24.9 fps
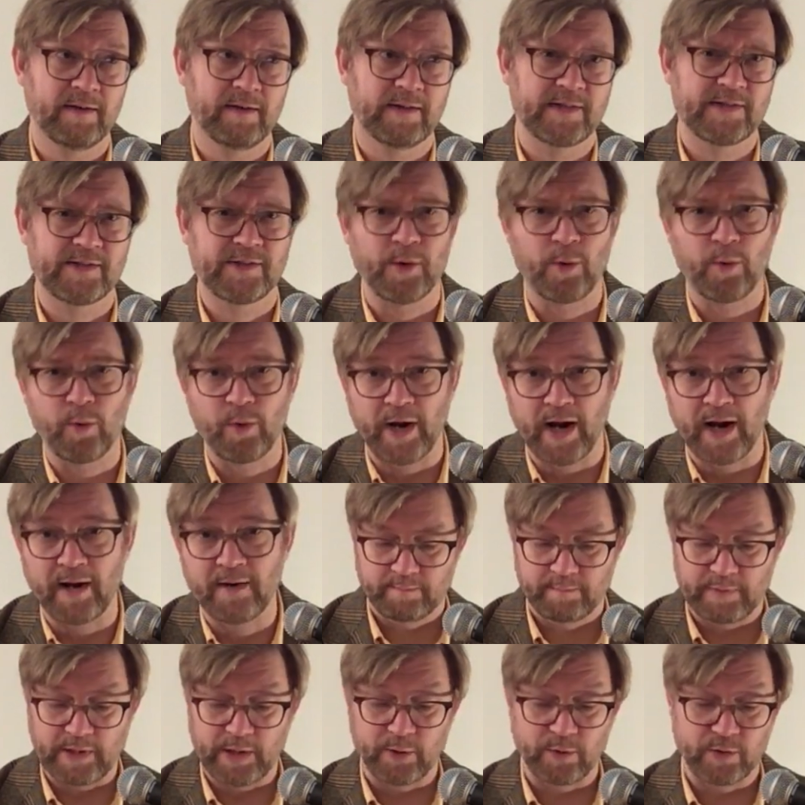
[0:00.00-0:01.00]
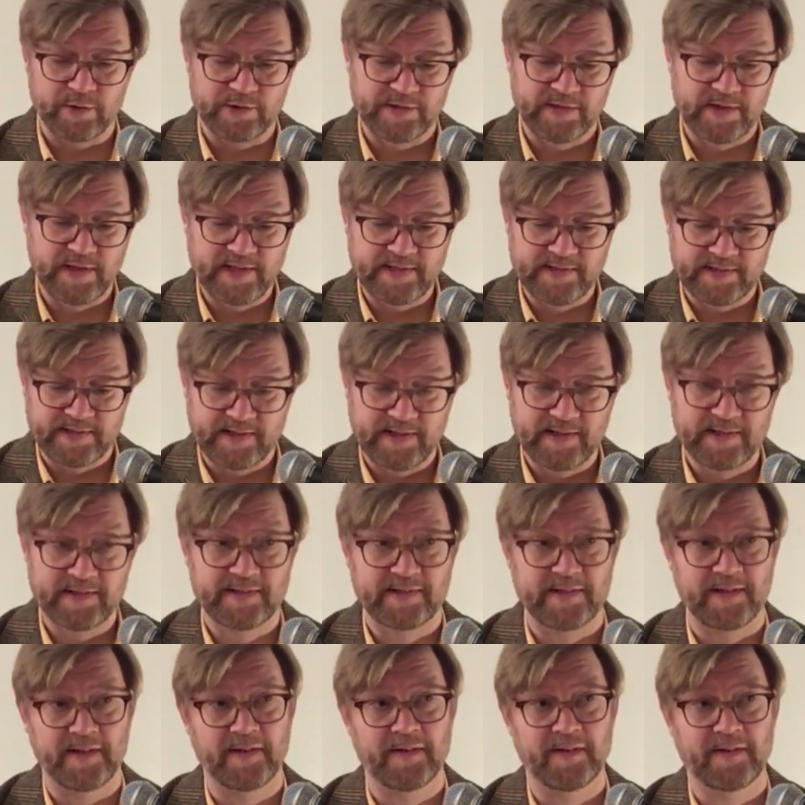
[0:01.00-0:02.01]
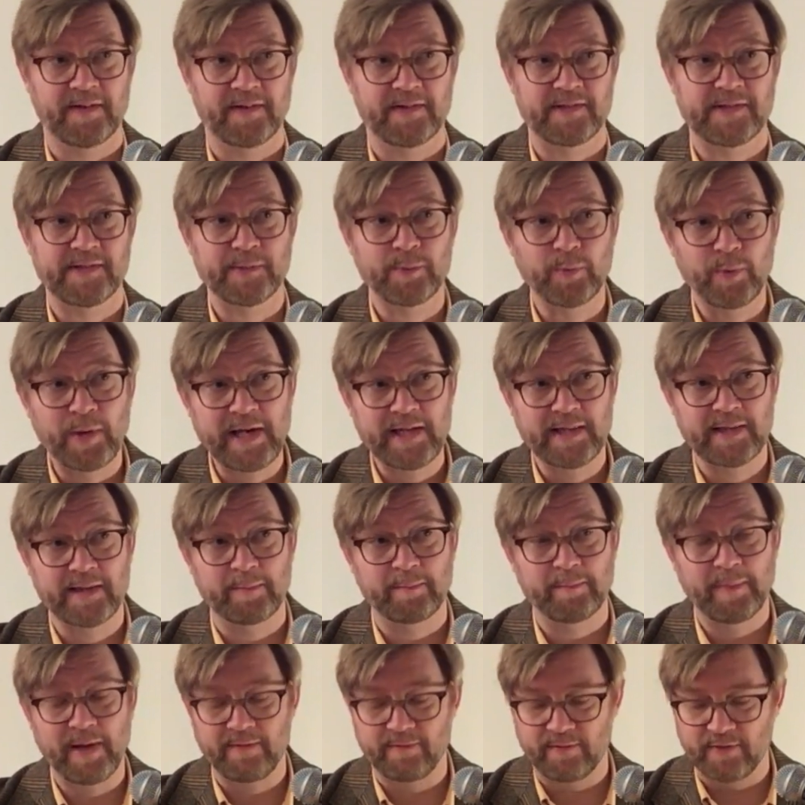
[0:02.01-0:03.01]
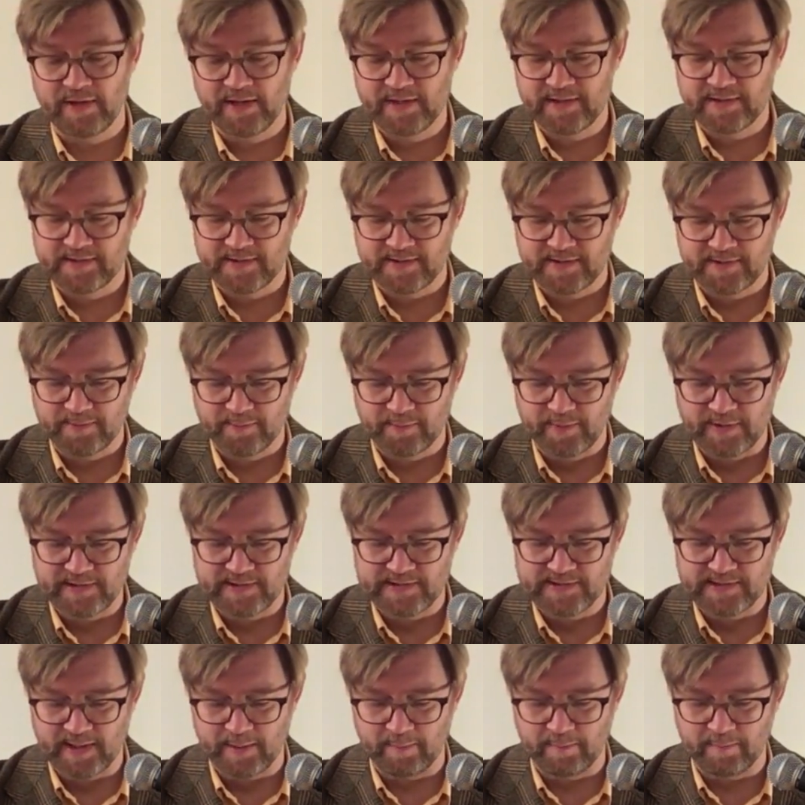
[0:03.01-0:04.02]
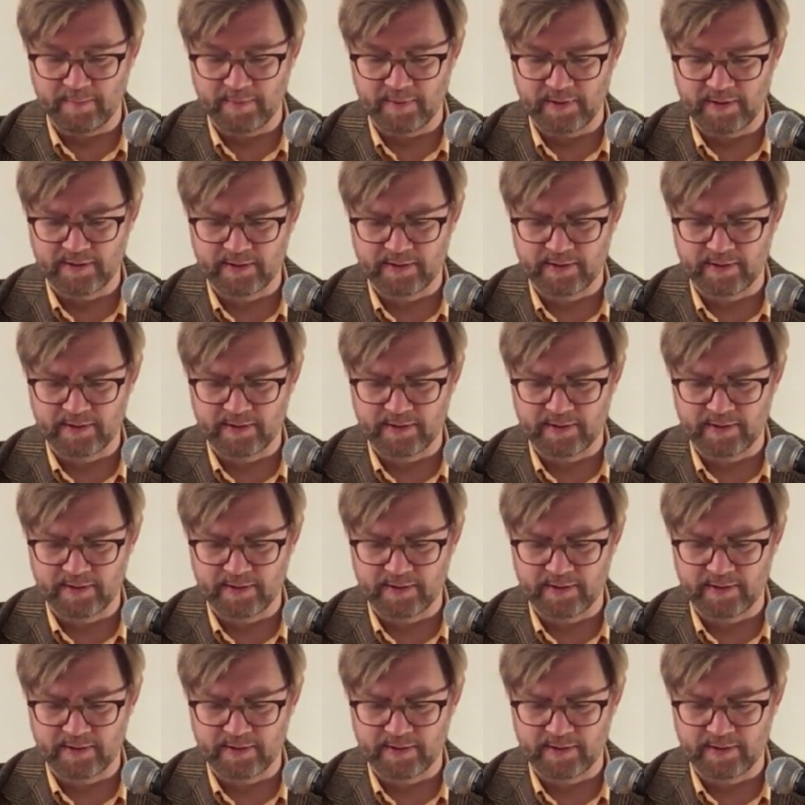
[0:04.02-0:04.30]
soda, because this is a sweet beverage with some